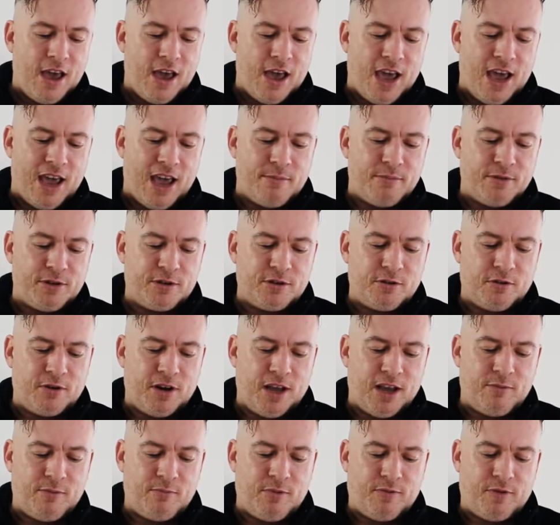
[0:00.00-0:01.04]
Um, so
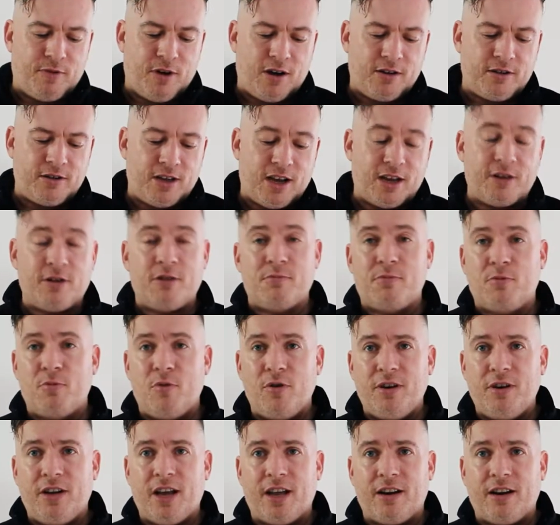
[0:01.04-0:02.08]
then we've got, at number
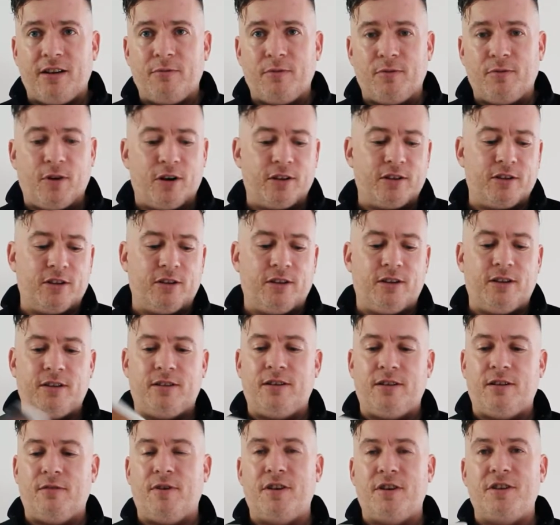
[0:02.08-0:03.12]
one then, we've got the,
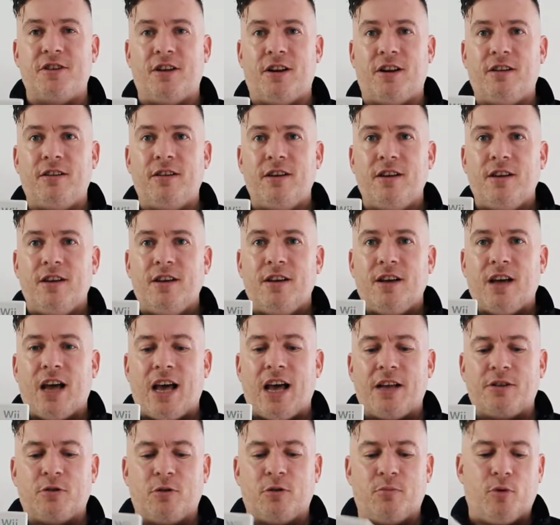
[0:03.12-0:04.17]
the original.
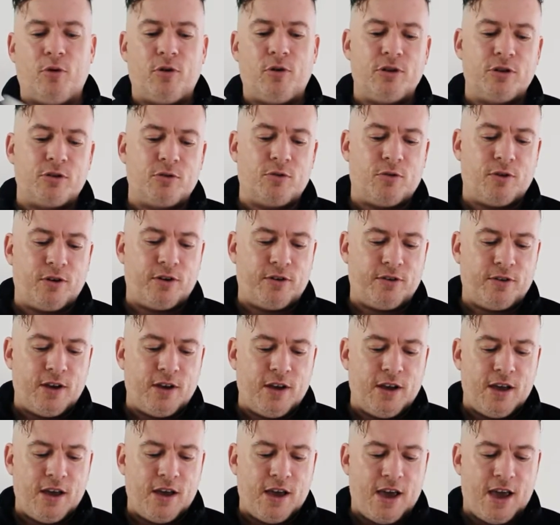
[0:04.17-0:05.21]
Uh, so Broken Sword,
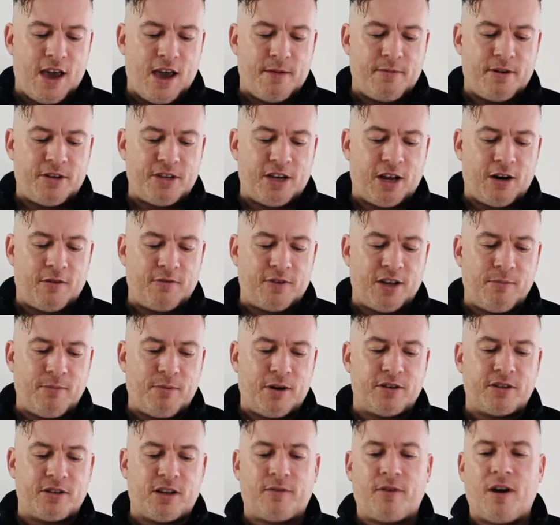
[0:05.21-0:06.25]
um, The Shadow of
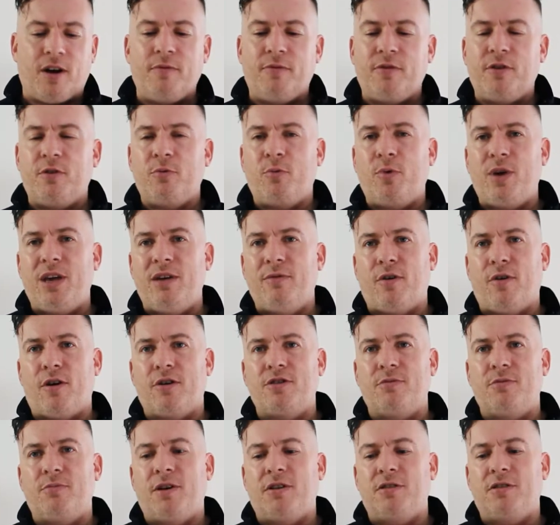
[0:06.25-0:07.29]
Templars. I've gone for the Wii
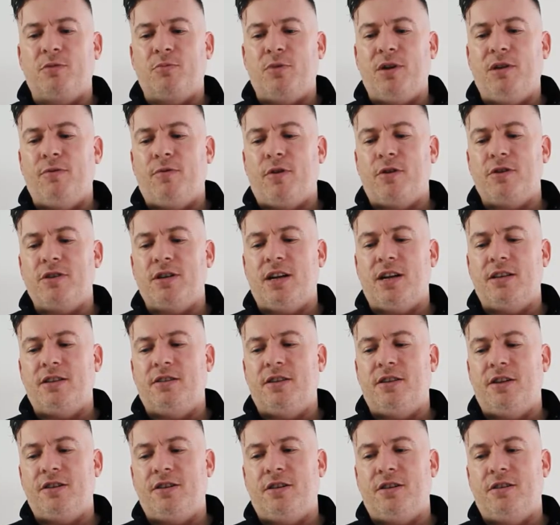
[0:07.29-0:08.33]
version because the Wii version has
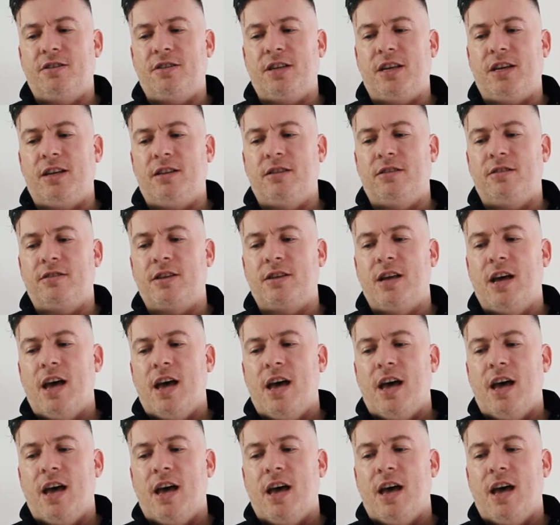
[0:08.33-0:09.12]
additional scenes